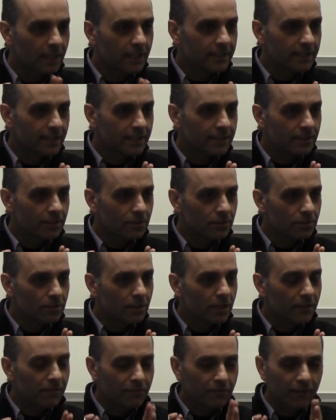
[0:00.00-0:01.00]
that they're
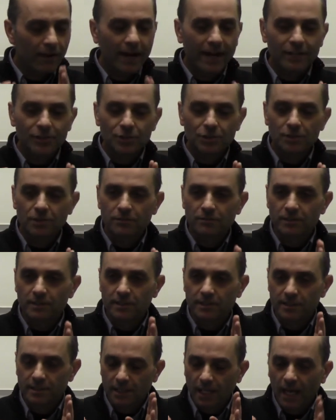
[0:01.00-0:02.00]
a fraction of the
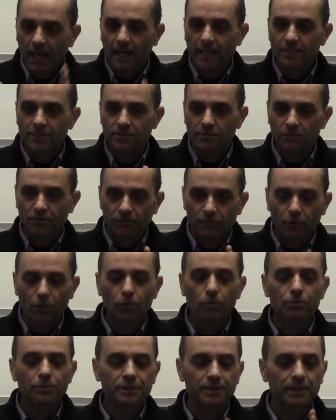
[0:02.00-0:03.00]
size of the
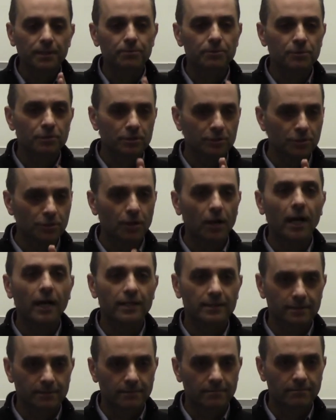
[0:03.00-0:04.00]
photoreceptors in your
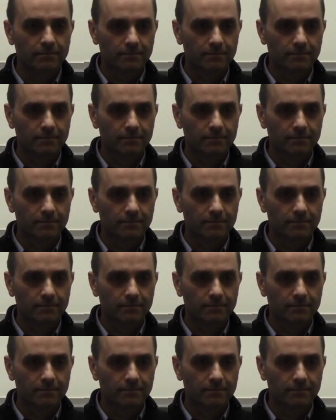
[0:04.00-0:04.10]
eyes.